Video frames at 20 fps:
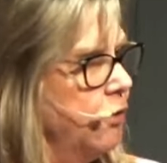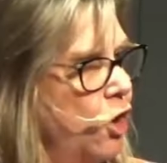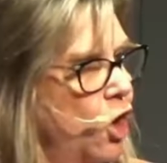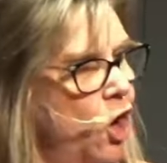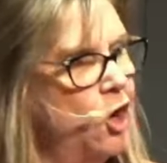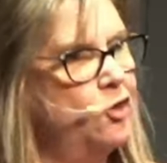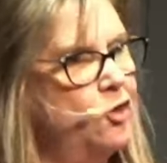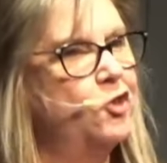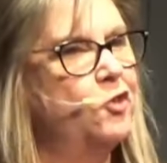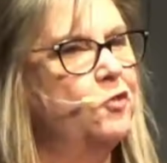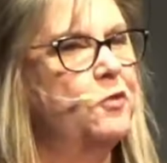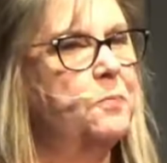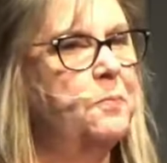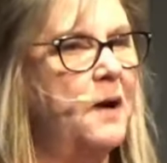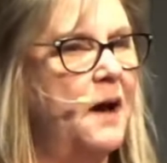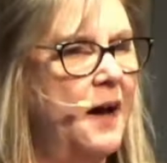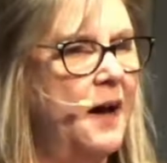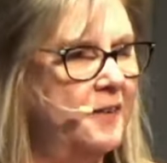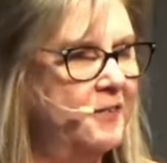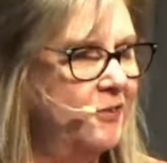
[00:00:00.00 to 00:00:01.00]
larger
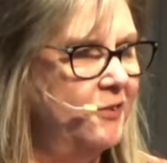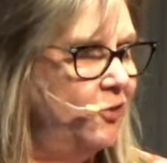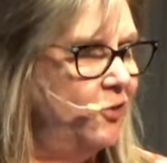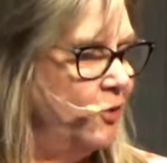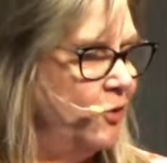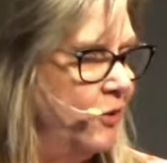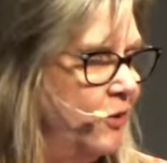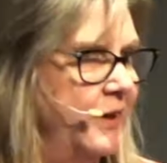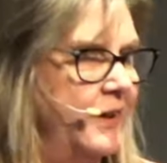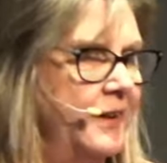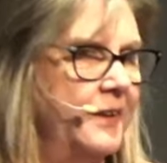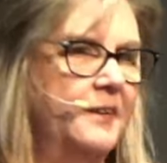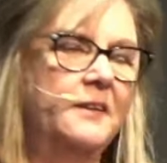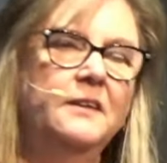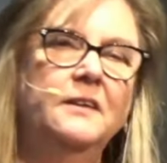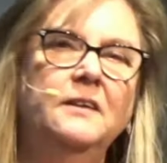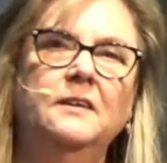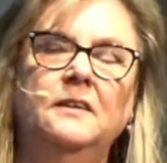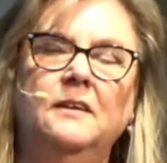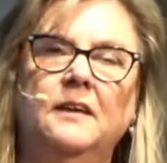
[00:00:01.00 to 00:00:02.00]
repository
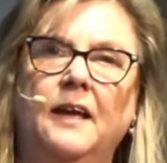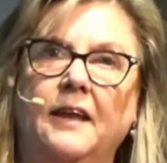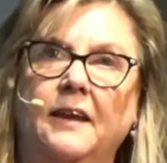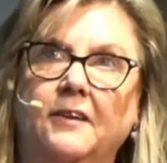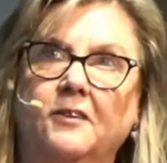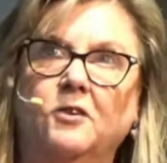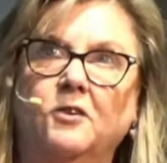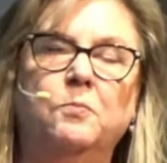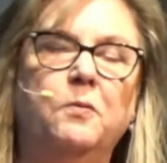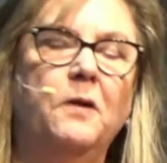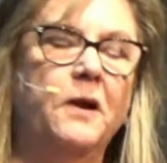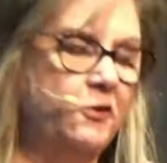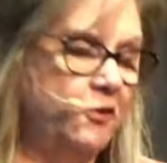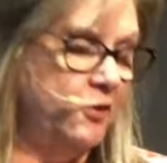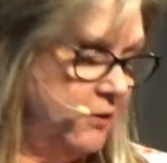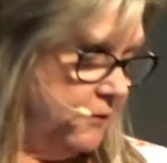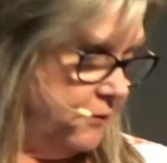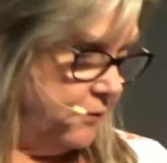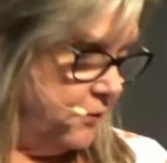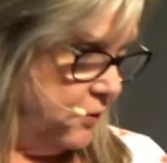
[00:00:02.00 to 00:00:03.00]
and
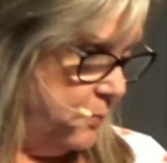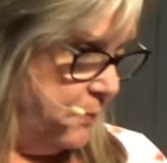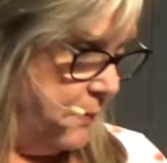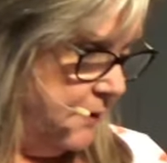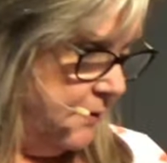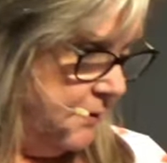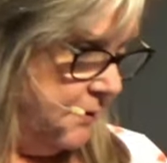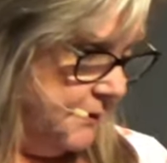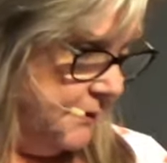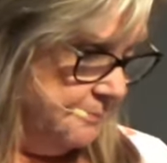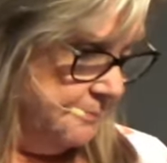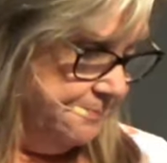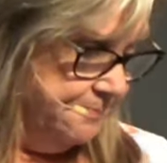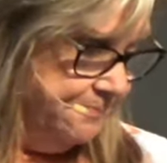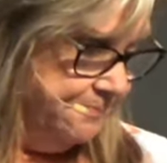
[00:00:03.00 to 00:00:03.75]
expression of spirit.